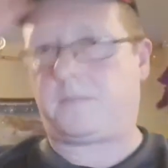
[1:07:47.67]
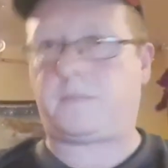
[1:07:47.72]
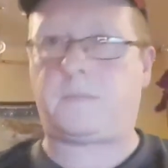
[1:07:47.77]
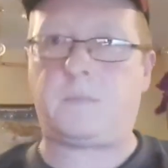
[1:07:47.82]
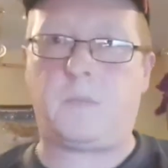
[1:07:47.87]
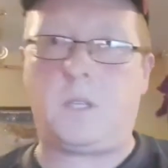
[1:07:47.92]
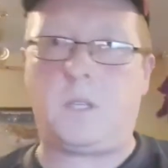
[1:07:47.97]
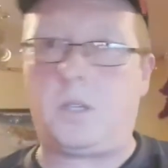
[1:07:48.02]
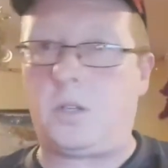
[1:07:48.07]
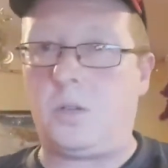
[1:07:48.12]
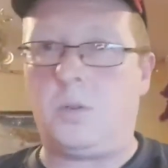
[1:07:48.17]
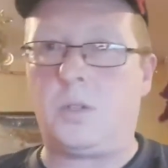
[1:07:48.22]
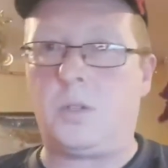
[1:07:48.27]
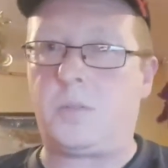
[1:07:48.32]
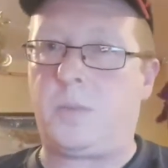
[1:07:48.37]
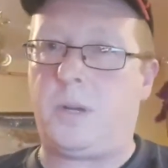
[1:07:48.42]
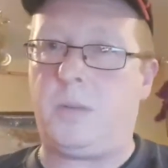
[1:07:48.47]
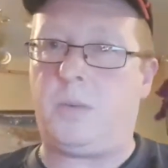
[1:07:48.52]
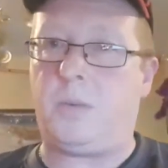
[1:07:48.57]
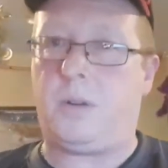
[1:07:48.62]
you can always
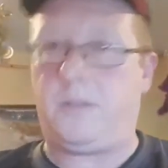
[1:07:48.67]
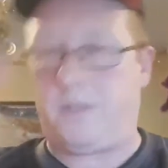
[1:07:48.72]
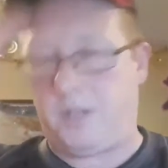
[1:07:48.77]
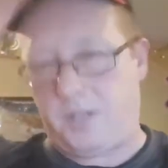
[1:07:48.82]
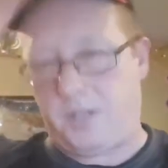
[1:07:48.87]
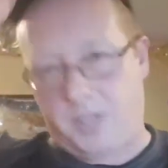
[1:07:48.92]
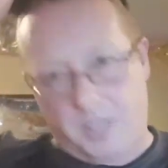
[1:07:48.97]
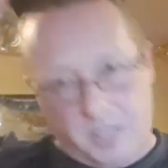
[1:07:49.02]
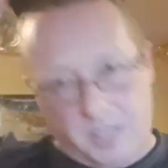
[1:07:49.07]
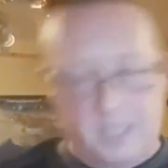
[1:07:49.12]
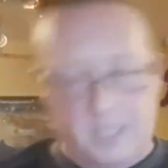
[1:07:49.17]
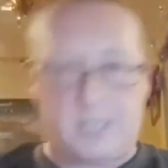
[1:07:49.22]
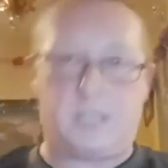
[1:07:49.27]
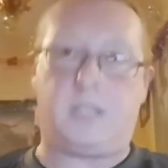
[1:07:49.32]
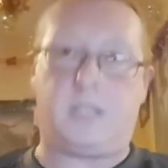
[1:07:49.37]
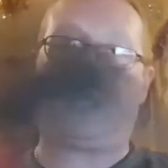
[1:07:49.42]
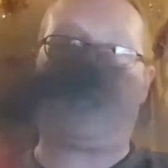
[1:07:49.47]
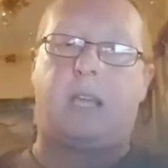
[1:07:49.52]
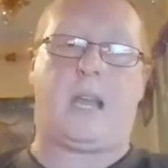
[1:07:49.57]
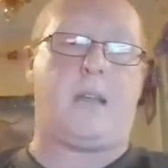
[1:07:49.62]
buy them off us.
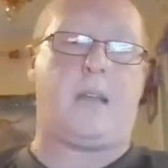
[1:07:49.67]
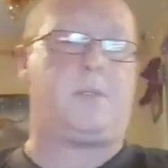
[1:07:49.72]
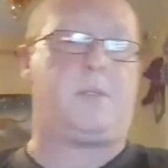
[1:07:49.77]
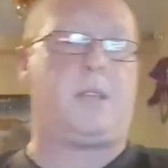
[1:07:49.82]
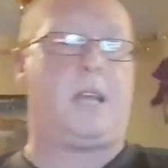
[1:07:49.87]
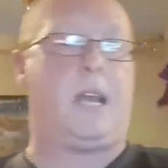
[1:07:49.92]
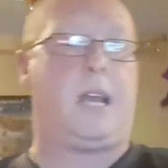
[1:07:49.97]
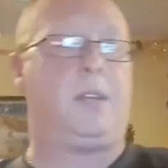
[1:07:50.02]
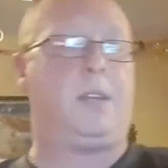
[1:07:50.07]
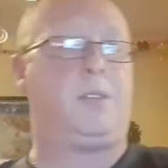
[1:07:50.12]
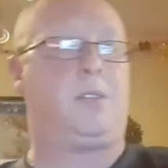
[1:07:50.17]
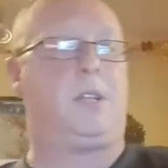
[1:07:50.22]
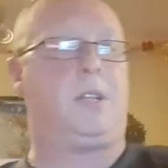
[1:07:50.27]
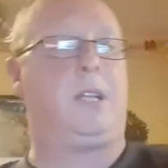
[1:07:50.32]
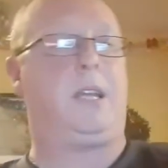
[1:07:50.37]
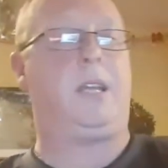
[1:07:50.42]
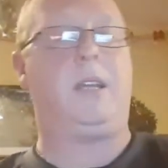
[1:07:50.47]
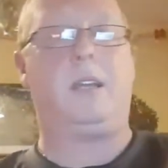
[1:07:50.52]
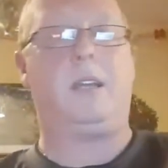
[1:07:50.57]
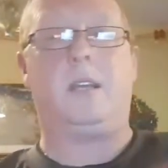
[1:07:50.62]
The caps
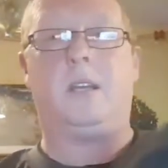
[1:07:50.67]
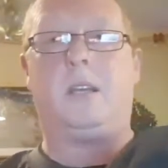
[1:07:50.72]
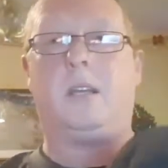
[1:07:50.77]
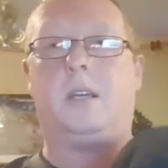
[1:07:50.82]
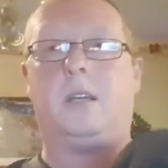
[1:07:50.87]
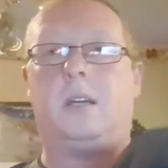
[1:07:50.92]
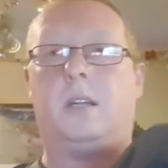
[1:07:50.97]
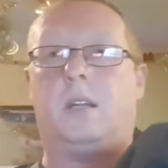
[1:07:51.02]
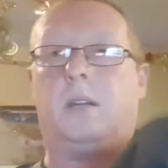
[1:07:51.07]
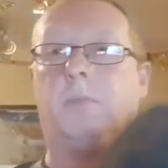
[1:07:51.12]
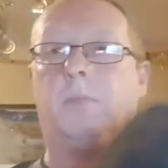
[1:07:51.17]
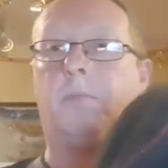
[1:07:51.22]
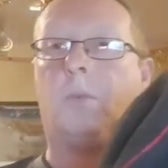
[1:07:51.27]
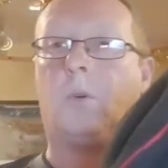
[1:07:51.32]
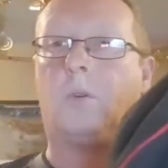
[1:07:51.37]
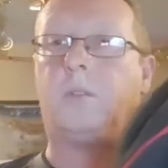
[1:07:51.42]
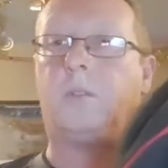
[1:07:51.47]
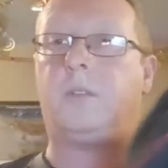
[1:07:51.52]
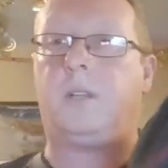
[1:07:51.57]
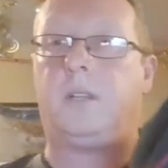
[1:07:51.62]
actually are more than a